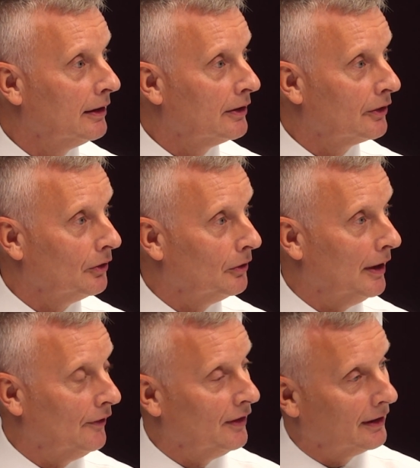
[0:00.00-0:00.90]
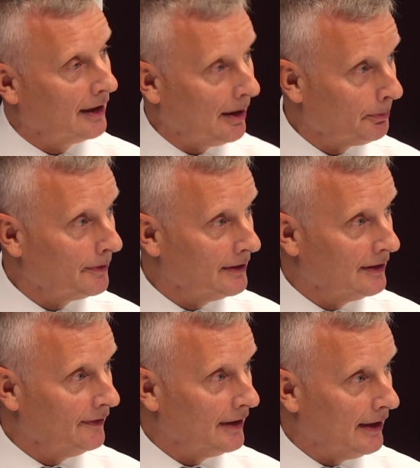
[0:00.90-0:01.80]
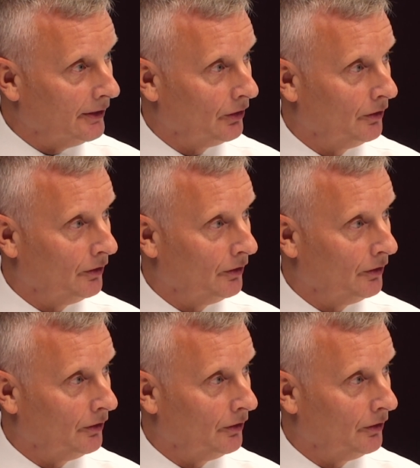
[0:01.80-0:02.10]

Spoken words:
So if you cap the dividends,